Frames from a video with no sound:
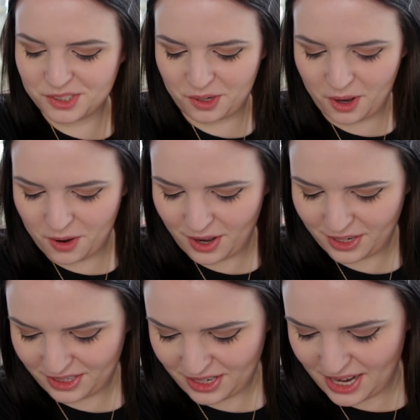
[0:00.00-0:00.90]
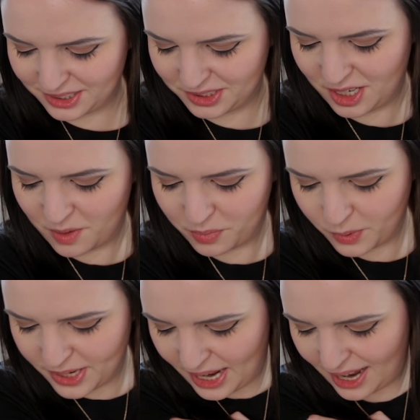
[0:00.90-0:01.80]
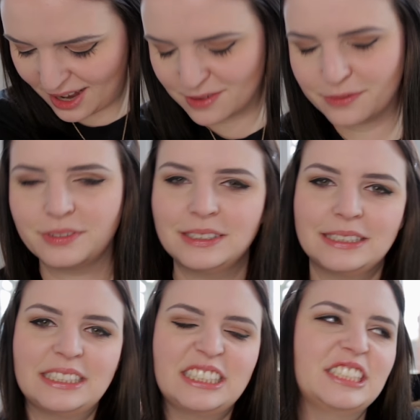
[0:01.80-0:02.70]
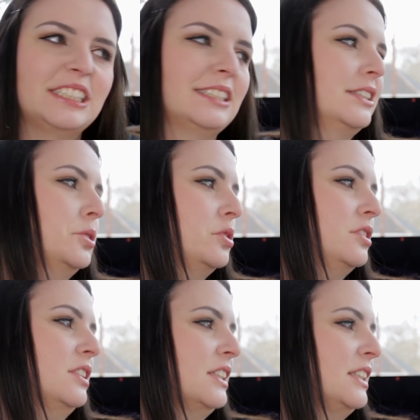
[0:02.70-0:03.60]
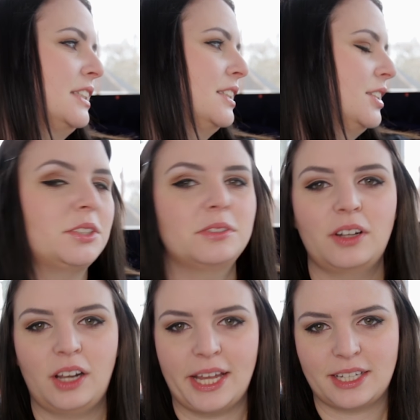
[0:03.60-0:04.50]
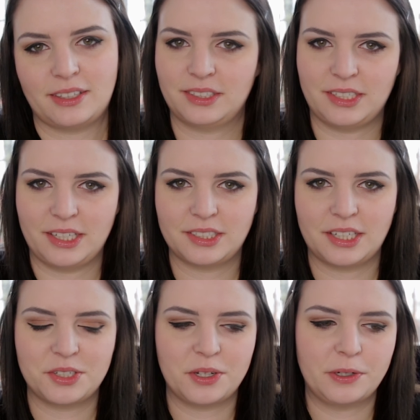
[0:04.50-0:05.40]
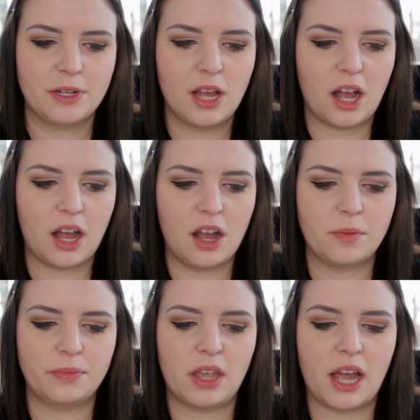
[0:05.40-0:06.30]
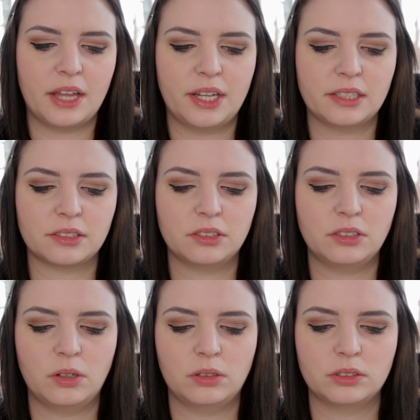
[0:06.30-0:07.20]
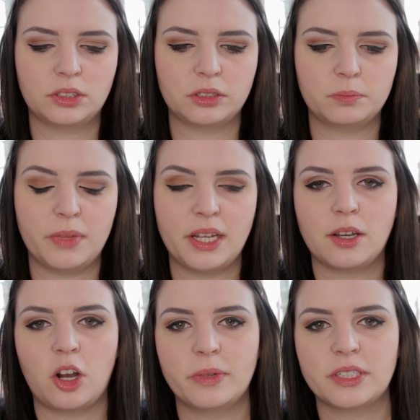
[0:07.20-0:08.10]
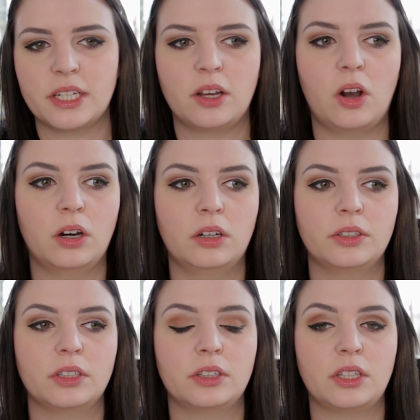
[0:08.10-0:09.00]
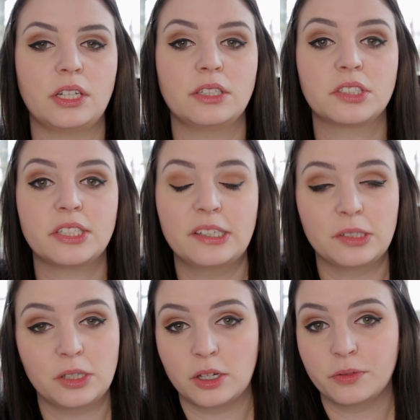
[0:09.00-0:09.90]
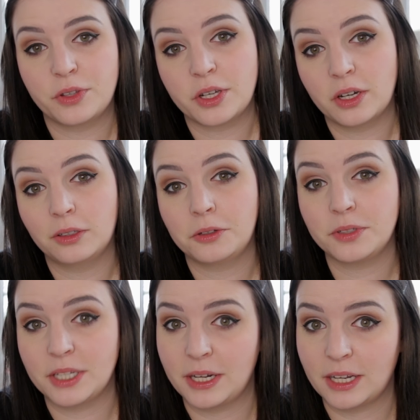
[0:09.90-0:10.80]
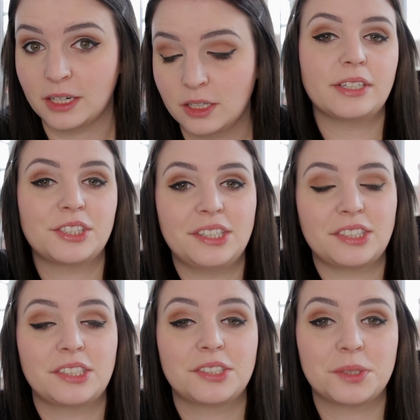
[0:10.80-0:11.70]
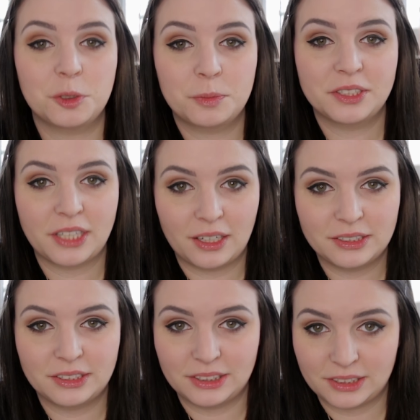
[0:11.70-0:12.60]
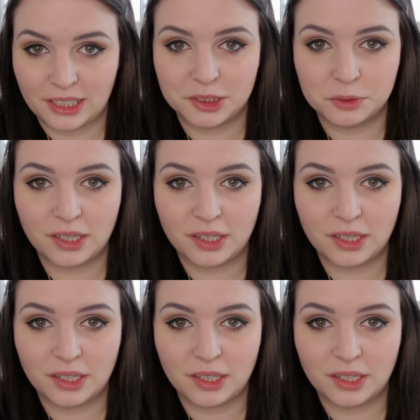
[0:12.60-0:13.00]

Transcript: so next up we have, I do not like this next tattoo. And that's not me commenting on the skill of the girl who did it. I think she's a super talented tattoo